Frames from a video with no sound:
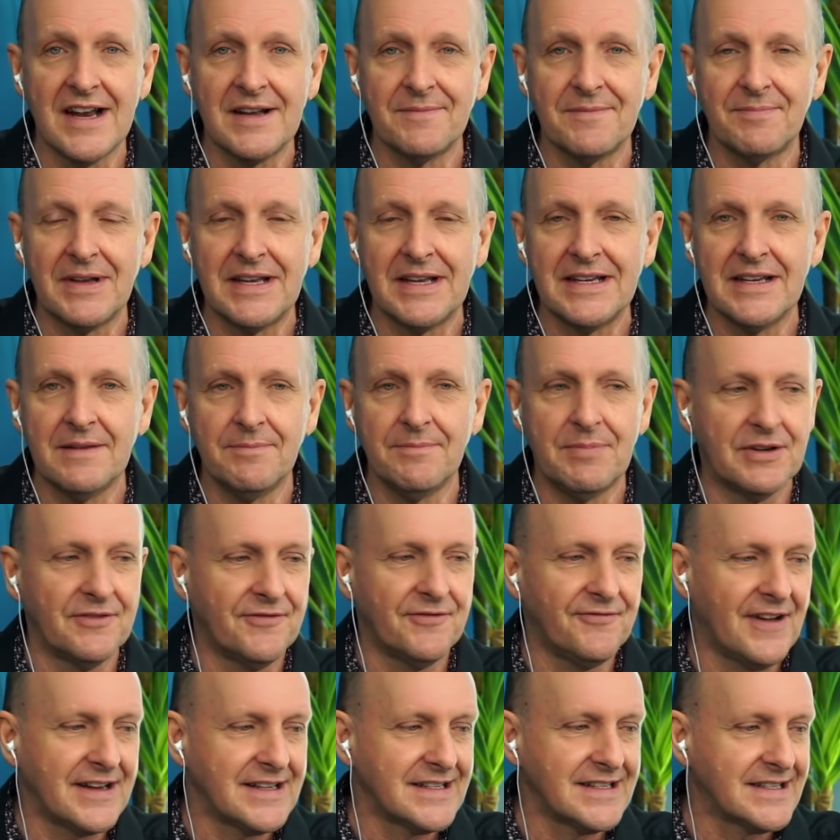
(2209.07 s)
Been a bit of
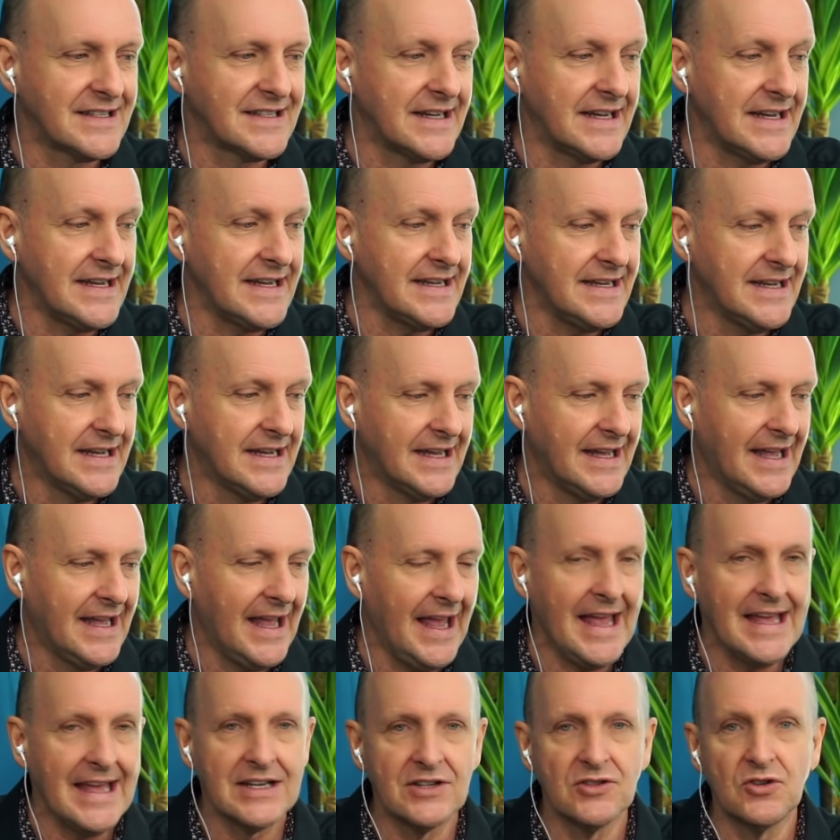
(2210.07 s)
fun today,
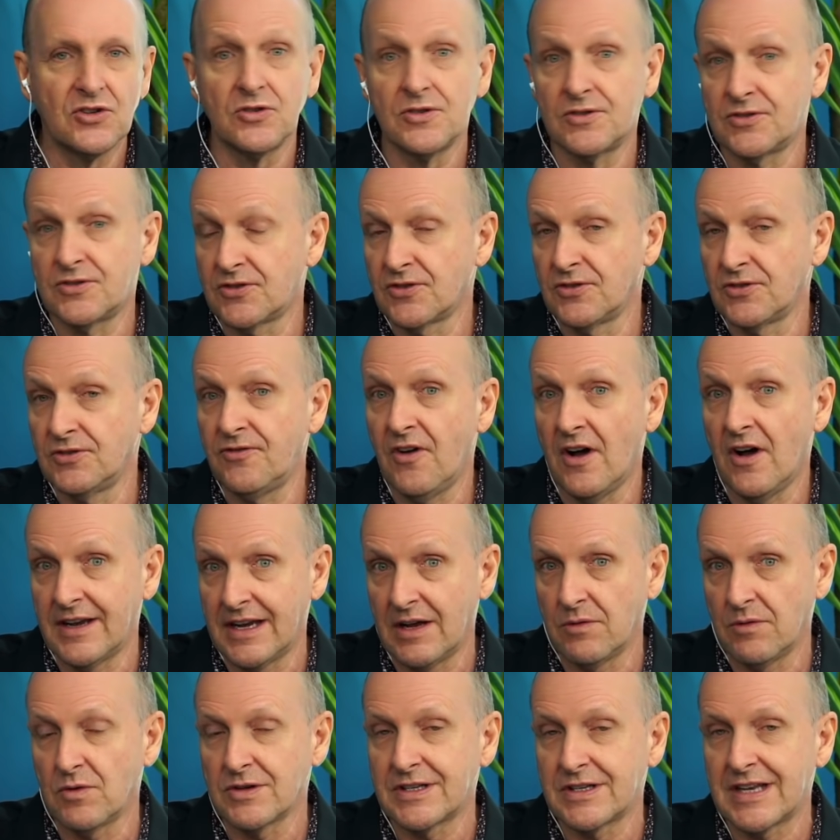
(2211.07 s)
and good to find
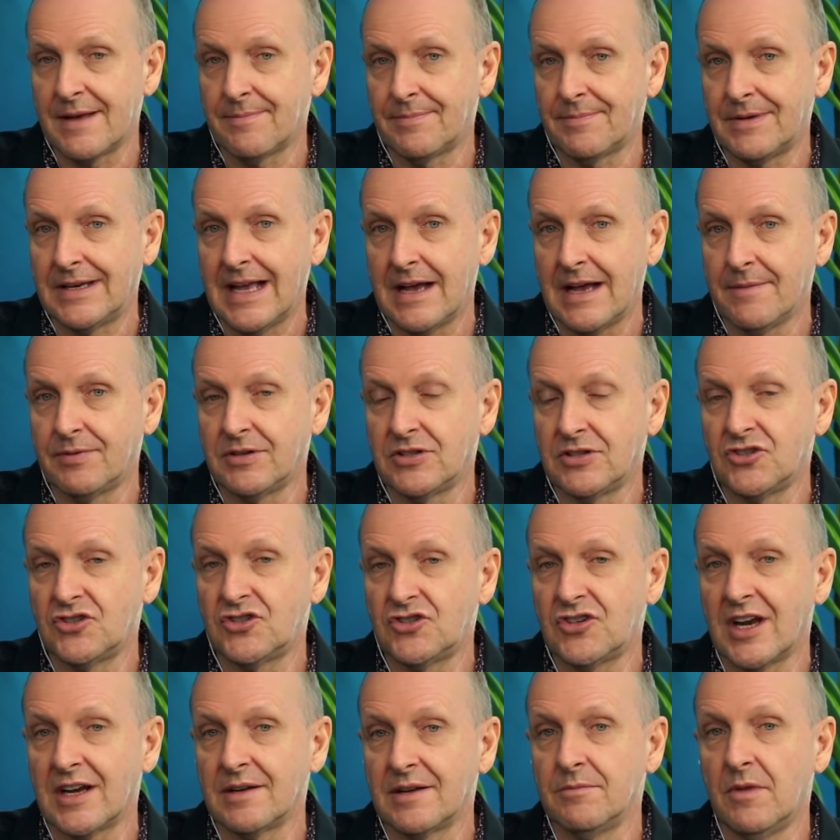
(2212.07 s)
out what's happening up in
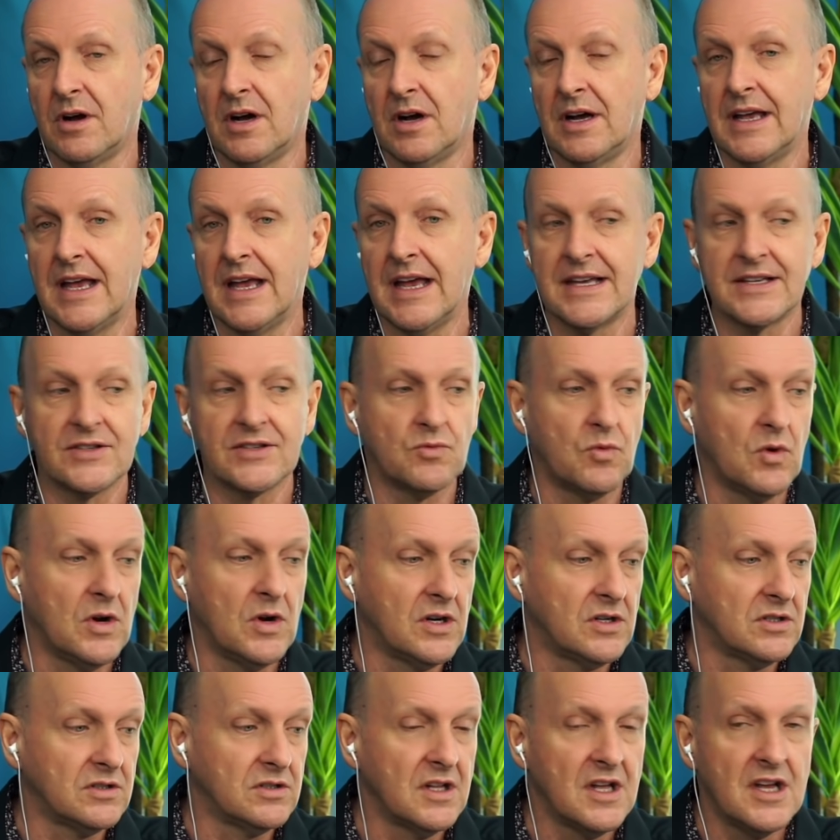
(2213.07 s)
Chiang Mai as
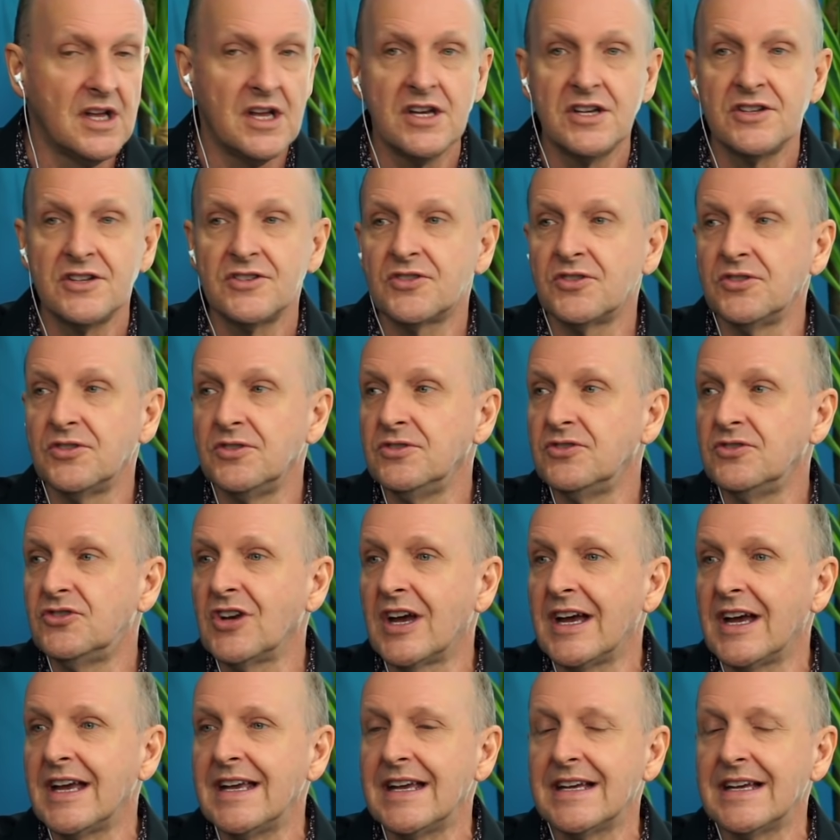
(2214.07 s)
well. To
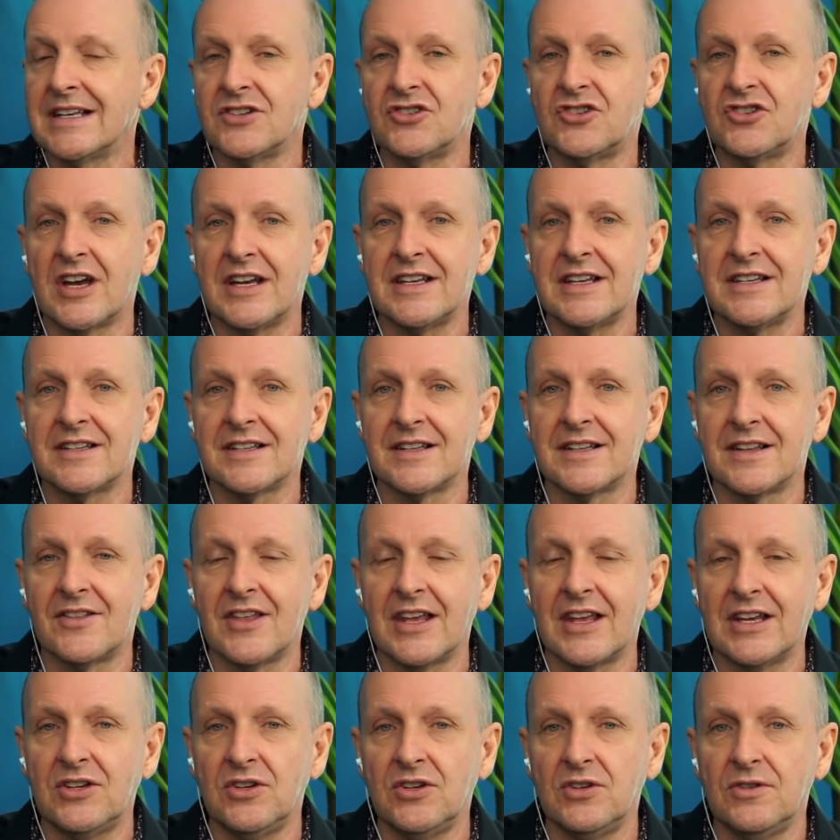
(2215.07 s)
Jay and Jason,
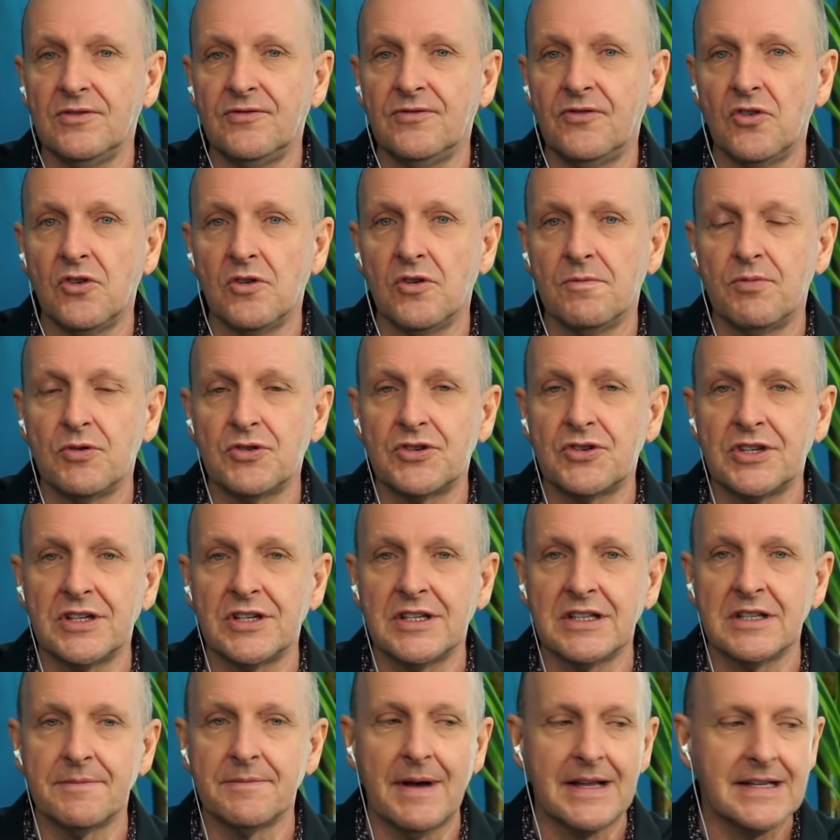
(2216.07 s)
thank you for pushing
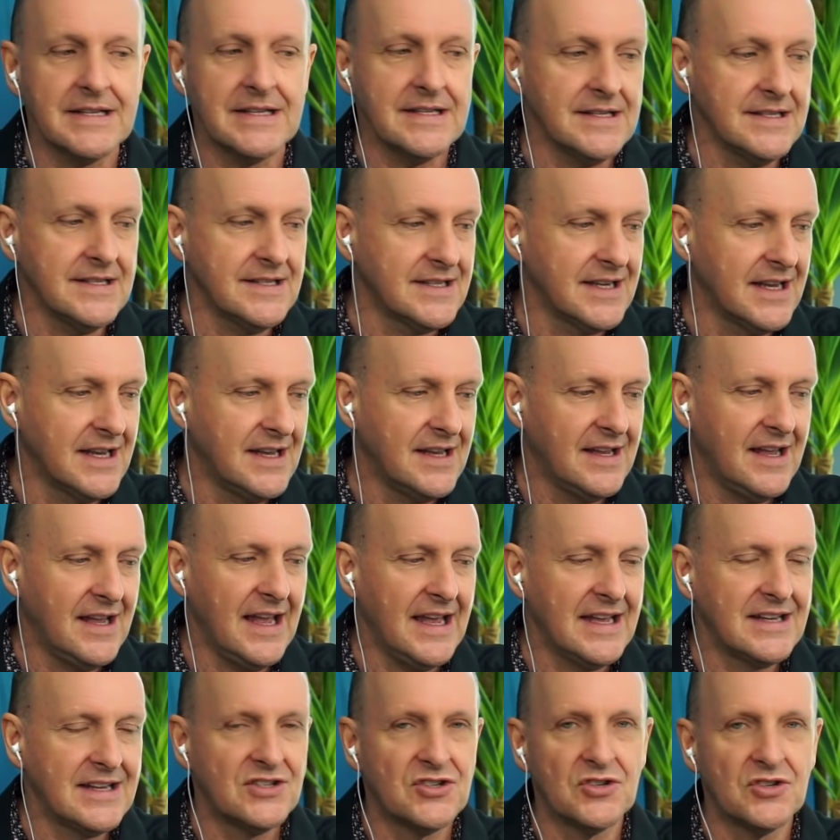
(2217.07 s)
the buttons,
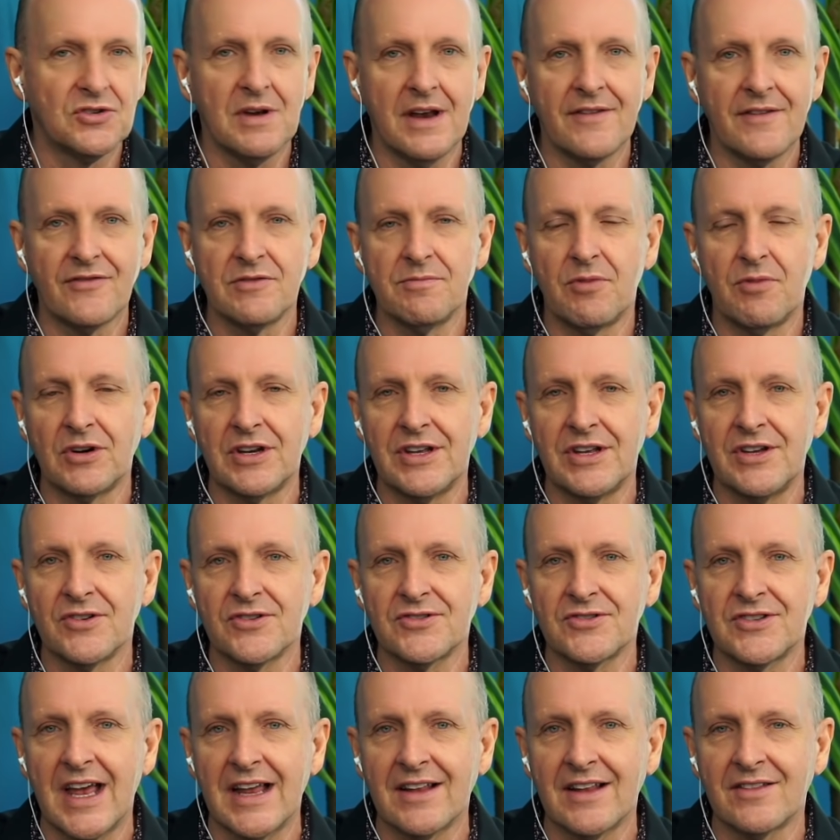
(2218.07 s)
and to everybody else
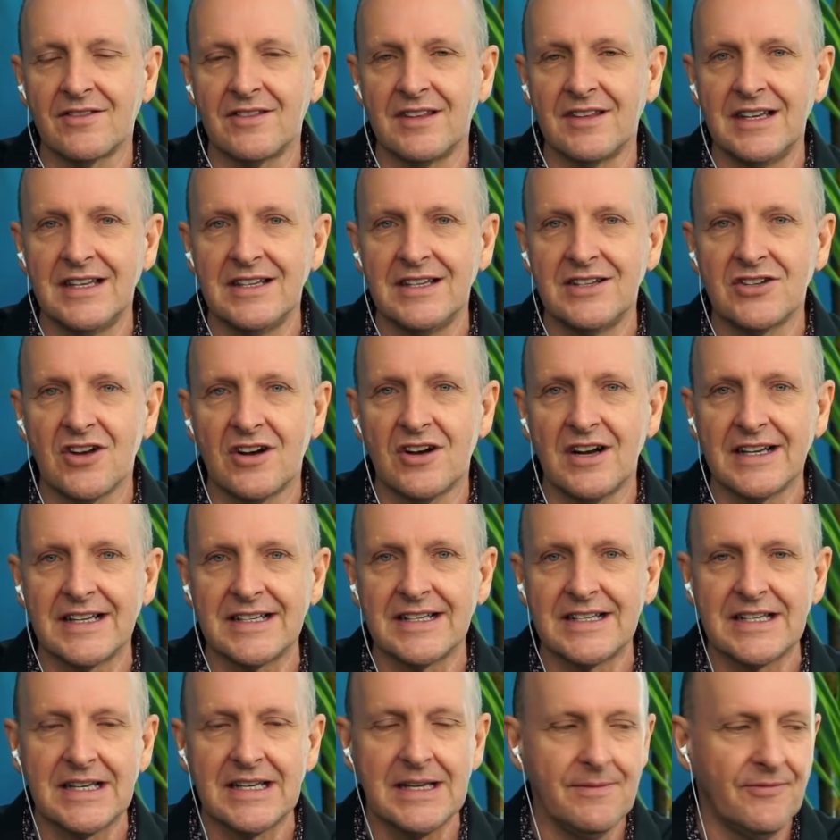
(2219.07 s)
at the Thaiger
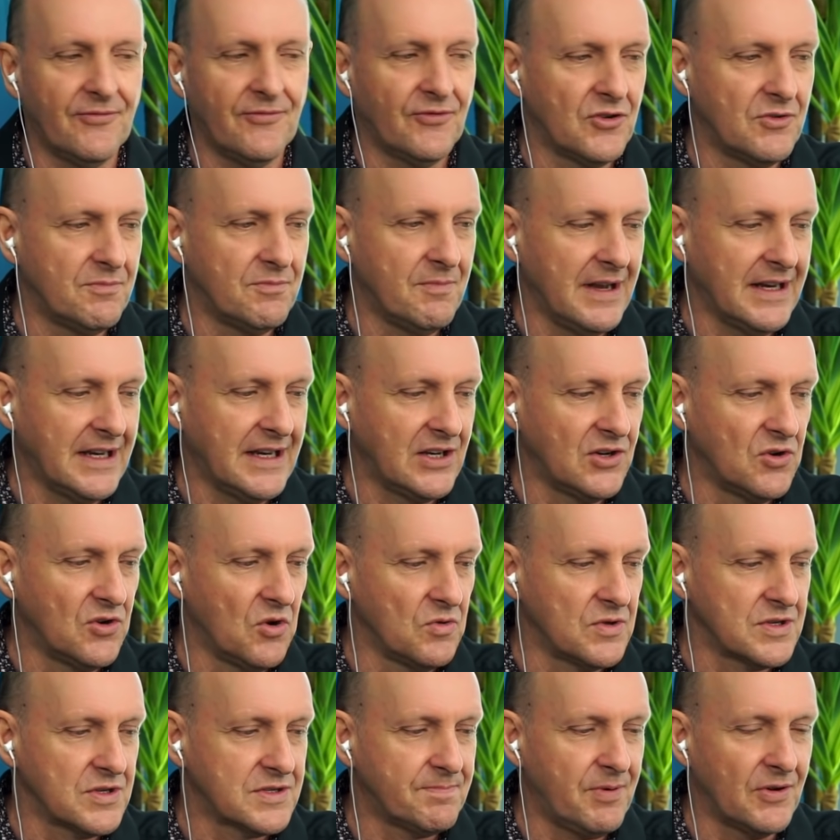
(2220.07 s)
team for making all
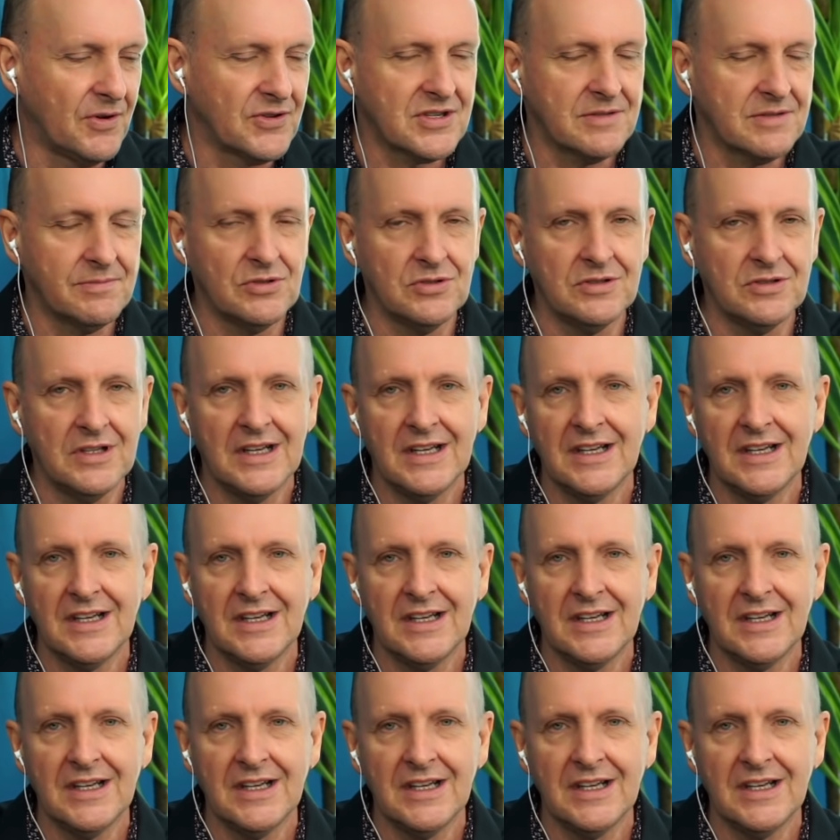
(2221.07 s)
this possible.